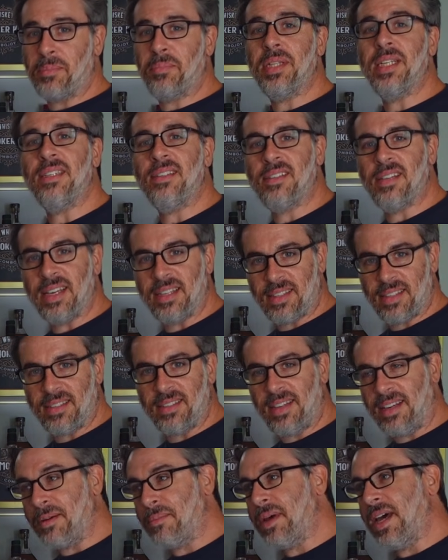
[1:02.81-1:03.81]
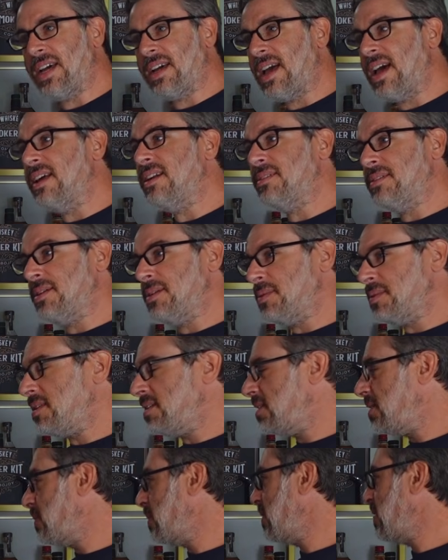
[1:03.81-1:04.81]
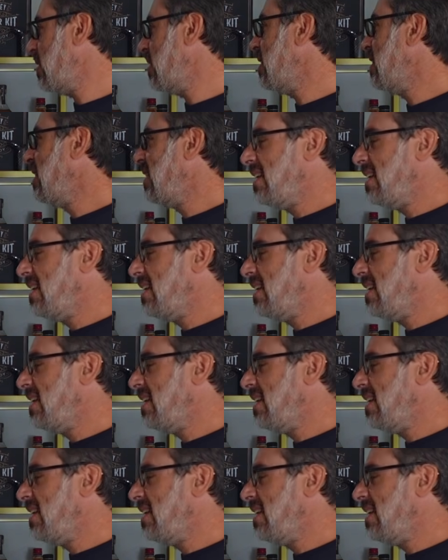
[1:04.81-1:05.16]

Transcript: please take this thing back. I don't know what to do with it.